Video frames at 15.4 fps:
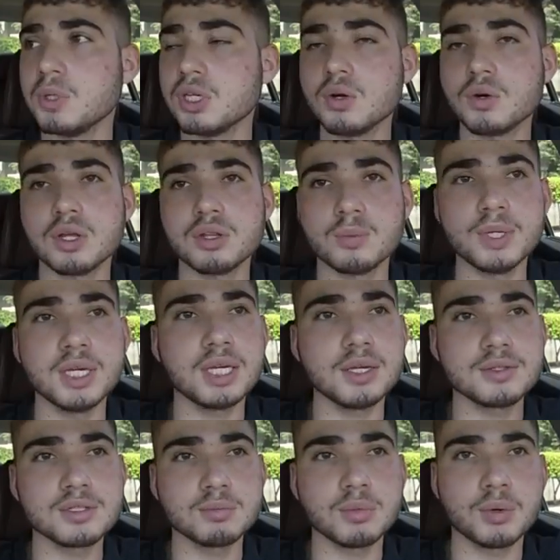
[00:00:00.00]
to be going on the
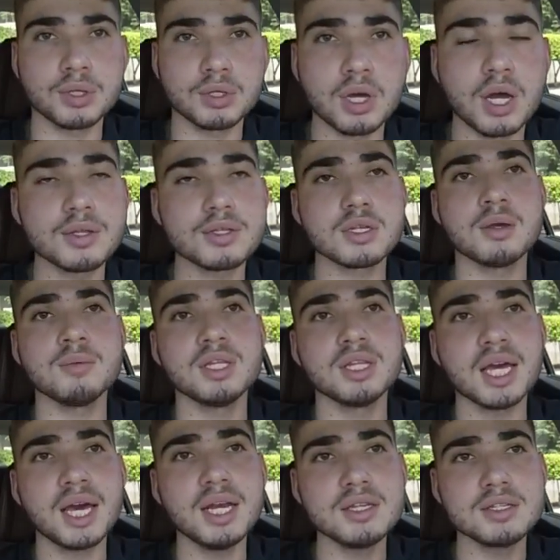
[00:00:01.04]
weekends and mowing lawns, I
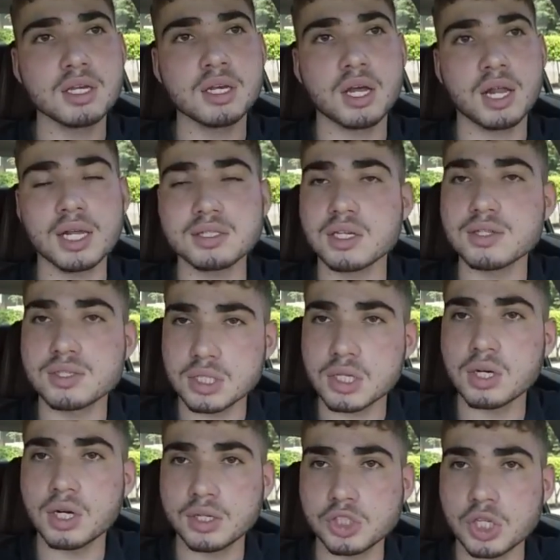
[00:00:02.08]
mean, that's
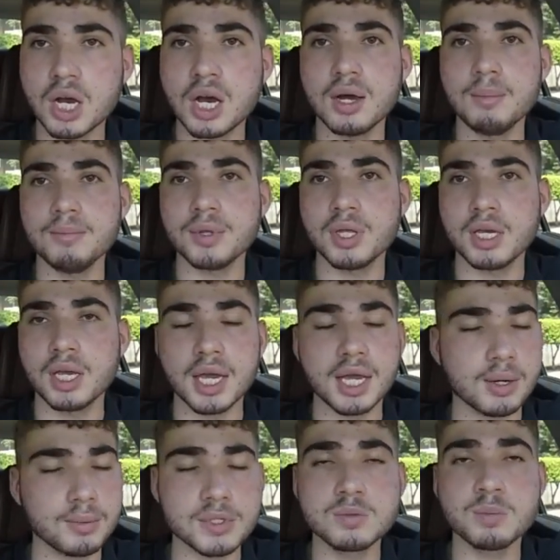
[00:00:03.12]
considered a job,
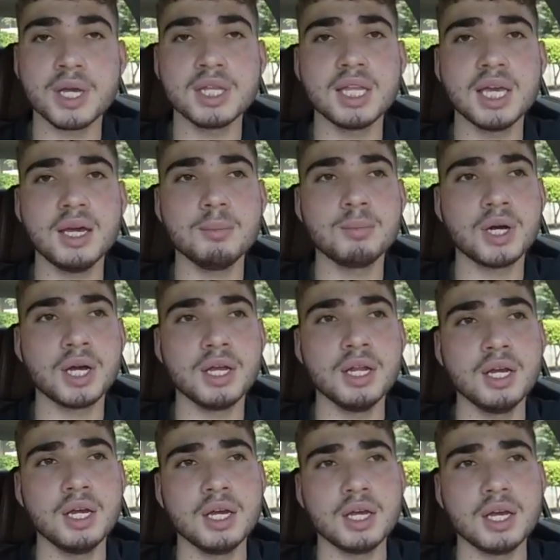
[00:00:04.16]
and I respect that. But
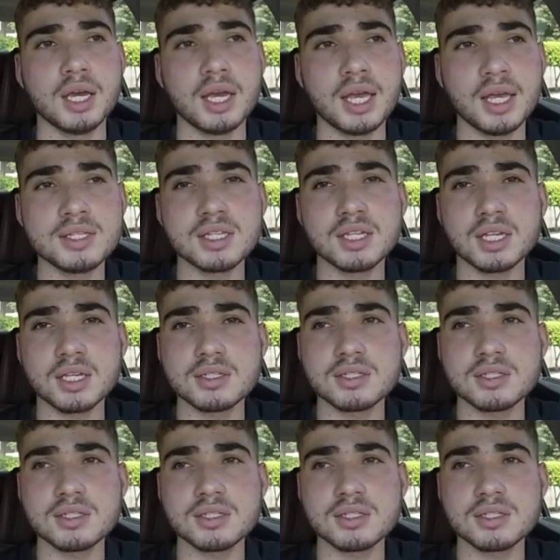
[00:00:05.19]
is it